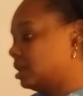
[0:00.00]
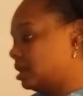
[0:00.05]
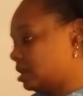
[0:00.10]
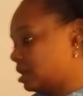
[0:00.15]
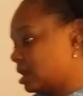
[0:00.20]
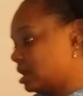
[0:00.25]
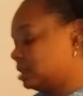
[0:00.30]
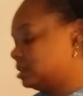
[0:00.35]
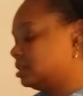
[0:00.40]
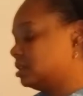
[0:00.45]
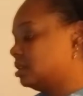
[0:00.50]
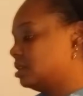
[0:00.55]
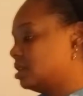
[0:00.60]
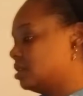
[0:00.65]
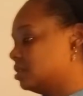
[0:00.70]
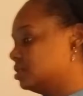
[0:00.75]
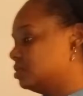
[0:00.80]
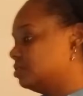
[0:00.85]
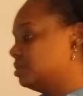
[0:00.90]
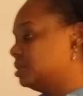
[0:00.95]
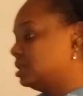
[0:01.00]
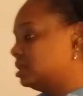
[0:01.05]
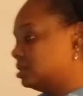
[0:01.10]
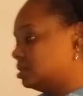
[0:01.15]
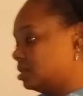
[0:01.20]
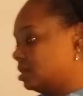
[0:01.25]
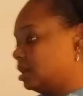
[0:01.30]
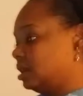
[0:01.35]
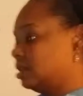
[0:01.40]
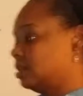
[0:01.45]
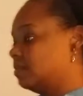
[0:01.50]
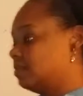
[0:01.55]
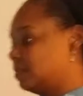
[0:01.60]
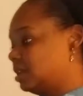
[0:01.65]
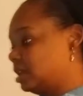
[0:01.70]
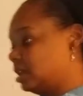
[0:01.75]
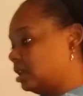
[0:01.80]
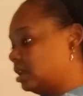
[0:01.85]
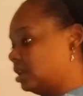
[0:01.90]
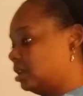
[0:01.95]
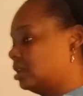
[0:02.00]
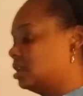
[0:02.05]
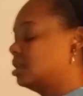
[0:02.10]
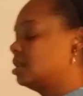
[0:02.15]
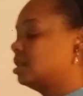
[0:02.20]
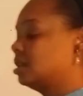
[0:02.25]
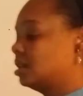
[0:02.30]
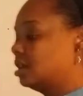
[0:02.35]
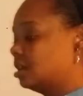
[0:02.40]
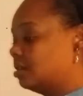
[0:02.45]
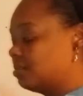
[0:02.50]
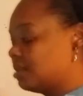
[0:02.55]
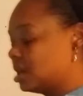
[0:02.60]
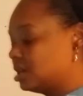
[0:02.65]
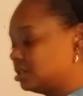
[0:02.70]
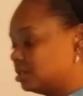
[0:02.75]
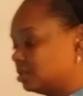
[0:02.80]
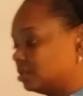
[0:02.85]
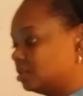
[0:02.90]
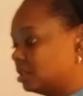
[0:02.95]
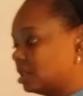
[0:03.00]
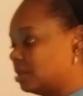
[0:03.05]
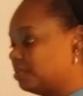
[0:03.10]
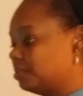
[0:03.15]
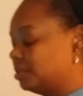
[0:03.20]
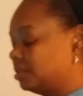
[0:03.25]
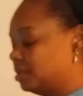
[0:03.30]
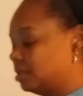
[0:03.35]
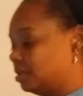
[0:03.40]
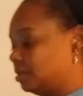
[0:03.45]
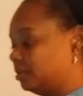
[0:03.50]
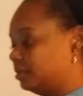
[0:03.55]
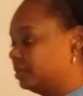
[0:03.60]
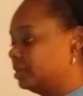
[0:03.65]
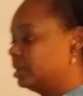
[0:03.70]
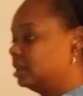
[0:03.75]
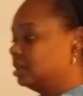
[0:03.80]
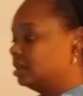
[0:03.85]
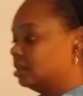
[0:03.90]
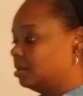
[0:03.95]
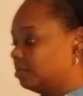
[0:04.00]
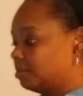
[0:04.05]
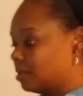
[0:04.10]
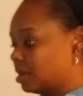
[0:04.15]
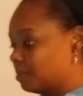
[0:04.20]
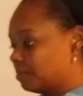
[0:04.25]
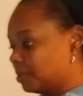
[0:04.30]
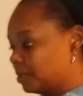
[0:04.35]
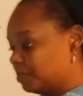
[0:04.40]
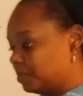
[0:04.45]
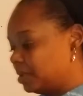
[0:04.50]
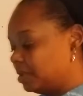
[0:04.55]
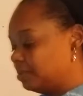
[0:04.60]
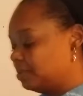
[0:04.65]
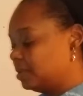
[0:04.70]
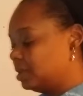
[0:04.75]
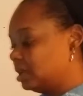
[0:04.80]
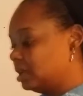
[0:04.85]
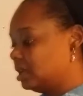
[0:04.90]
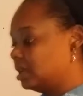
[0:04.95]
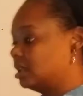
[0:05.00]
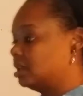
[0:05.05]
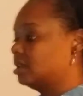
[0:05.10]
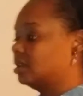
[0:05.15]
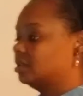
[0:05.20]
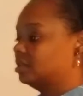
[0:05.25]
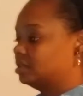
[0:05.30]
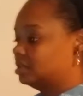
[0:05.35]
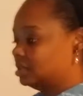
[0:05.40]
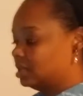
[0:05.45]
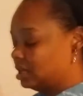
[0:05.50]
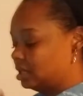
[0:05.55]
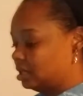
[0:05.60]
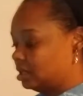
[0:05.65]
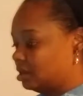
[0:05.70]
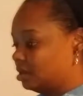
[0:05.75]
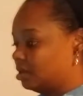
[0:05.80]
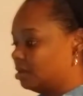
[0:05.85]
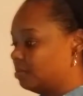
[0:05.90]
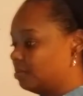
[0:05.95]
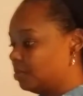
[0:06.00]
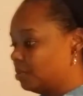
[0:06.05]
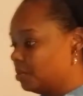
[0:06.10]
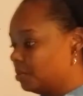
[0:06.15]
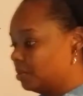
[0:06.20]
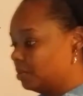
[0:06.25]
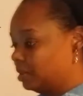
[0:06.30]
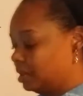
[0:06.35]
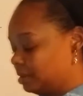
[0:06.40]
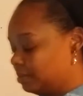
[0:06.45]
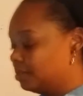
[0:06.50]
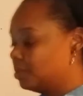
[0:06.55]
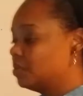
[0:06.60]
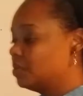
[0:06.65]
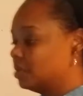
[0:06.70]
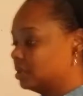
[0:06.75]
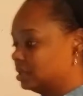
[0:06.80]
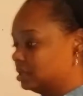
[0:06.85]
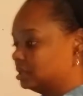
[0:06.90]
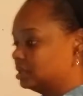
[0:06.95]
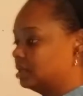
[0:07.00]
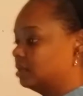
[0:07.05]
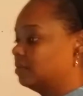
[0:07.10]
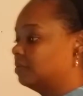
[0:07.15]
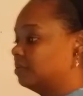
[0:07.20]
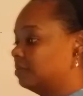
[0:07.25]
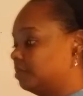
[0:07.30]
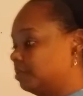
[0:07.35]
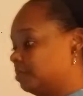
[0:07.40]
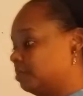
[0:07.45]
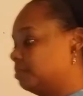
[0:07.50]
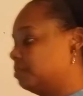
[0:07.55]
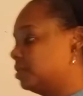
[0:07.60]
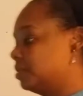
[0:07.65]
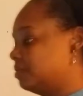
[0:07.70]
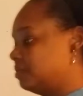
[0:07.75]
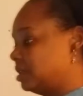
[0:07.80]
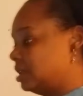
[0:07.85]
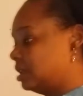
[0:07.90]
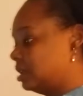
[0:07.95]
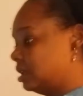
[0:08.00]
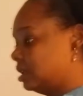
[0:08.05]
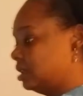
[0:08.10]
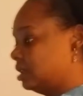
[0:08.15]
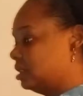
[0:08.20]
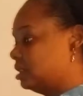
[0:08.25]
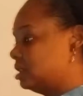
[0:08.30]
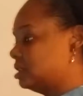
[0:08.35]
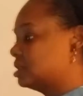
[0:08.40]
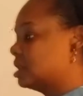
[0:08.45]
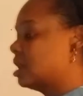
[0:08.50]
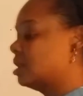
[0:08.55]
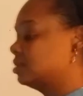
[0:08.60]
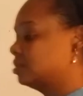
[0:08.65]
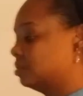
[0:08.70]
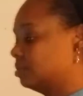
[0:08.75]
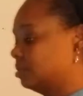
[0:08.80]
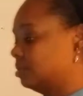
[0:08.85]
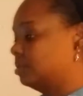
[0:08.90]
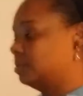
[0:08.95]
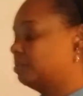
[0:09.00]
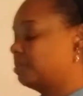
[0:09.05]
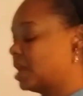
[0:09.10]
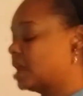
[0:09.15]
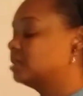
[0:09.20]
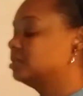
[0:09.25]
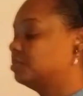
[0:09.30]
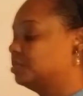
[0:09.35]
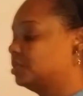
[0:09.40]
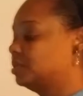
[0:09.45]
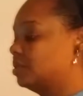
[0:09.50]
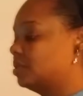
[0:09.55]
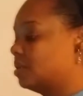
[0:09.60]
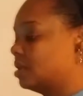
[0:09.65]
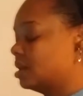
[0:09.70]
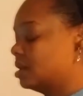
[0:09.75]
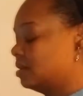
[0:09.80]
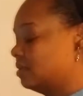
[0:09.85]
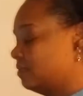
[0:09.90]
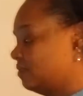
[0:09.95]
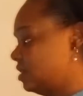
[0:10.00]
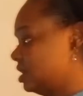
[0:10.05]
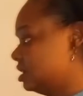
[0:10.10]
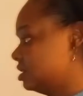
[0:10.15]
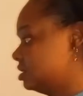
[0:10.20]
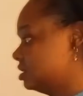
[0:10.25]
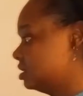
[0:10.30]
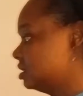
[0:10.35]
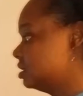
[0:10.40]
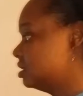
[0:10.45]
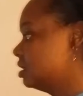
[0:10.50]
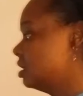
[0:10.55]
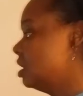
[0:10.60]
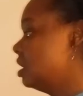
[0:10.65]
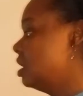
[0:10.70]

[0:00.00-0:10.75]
as a nurse, we need to intervene and make sure they put on the proper PPE and understand the importance of preventing these hospital-acquired infections,